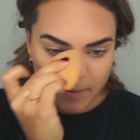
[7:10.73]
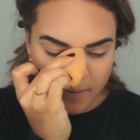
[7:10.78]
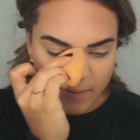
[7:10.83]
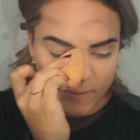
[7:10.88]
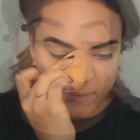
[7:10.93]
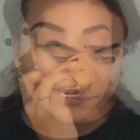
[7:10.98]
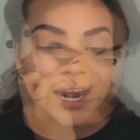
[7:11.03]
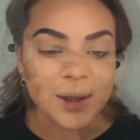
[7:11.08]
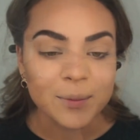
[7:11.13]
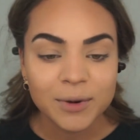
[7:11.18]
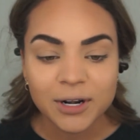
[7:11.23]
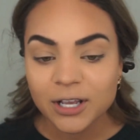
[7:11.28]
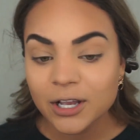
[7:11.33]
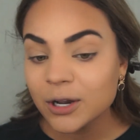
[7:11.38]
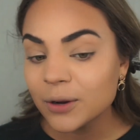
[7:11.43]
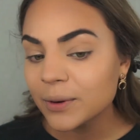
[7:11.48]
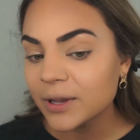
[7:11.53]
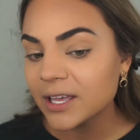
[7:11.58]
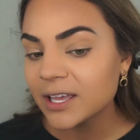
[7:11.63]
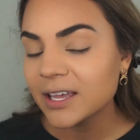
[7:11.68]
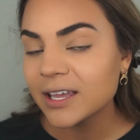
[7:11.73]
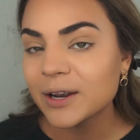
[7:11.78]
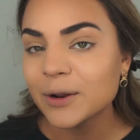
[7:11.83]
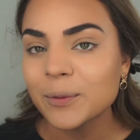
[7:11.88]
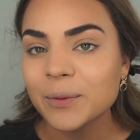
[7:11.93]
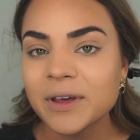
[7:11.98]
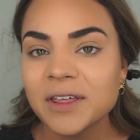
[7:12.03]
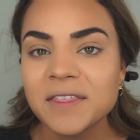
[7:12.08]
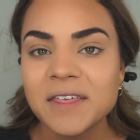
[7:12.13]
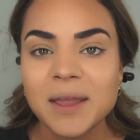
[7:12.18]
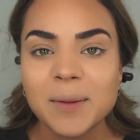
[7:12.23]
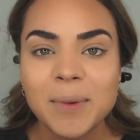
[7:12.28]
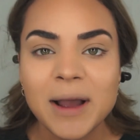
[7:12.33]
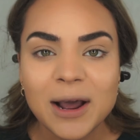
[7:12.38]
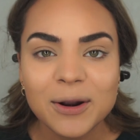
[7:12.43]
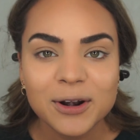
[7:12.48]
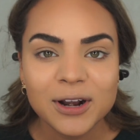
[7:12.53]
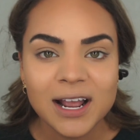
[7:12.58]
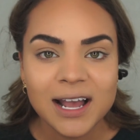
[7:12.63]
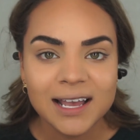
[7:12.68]
All right, I'm gonna go in with a
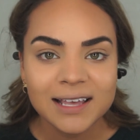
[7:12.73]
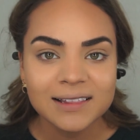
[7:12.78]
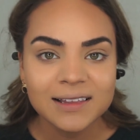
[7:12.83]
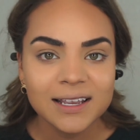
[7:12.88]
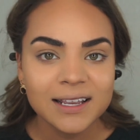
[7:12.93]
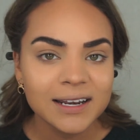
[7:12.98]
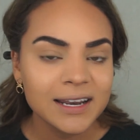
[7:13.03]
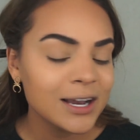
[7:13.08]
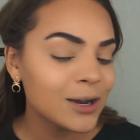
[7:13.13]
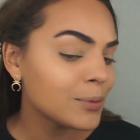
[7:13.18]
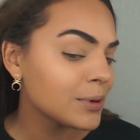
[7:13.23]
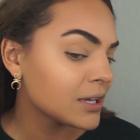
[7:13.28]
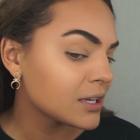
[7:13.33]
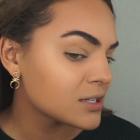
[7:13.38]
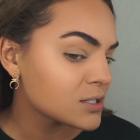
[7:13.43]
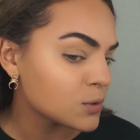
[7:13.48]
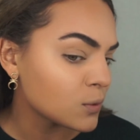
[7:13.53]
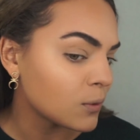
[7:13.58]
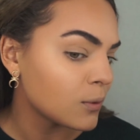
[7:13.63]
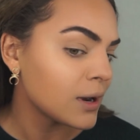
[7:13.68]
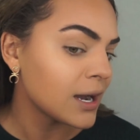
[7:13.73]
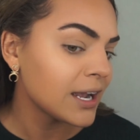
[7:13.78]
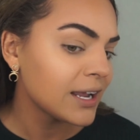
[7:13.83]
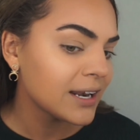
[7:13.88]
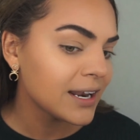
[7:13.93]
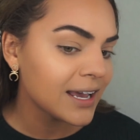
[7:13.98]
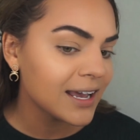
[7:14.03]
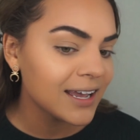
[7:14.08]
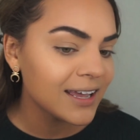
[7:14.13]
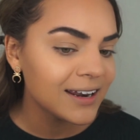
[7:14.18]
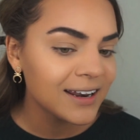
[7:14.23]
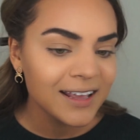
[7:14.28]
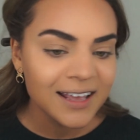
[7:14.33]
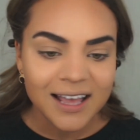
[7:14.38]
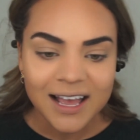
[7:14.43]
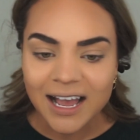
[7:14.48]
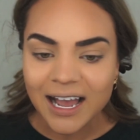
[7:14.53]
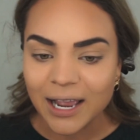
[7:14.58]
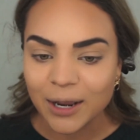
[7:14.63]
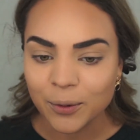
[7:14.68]
powder highlight now because why not?
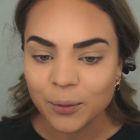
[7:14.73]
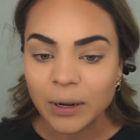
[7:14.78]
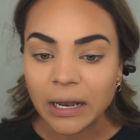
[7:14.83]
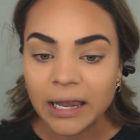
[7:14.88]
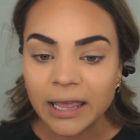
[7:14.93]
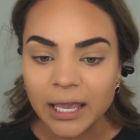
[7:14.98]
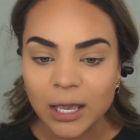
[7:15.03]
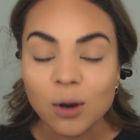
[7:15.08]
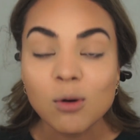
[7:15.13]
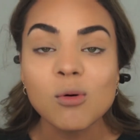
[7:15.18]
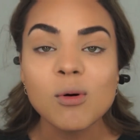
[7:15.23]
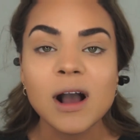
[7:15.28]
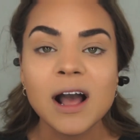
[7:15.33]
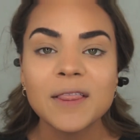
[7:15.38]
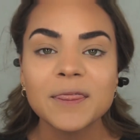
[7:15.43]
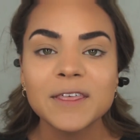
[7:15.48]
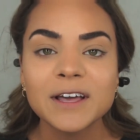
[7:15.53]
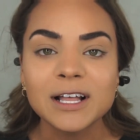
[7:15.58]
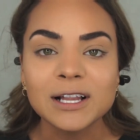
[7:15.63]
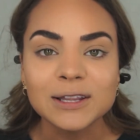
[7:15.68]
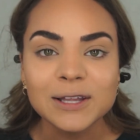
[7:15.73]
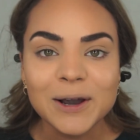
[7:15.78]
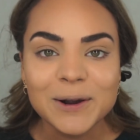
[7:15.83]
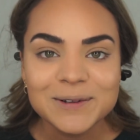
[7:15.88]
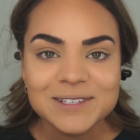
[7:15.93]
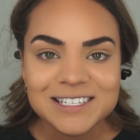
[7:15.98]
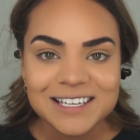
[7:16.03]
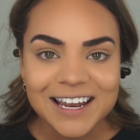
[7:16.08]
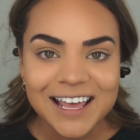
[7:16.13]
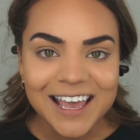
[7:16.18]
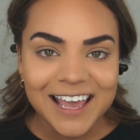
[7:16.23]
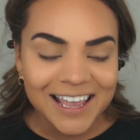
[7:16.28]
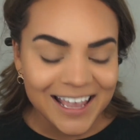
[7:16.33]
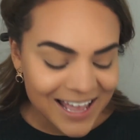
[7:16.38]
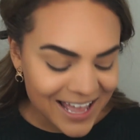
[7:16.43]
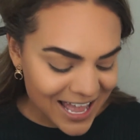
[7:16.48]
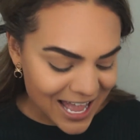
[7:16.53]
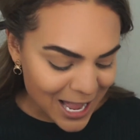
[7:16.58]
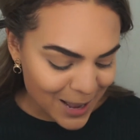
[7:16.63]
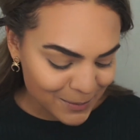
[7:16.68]
I really want the glow today.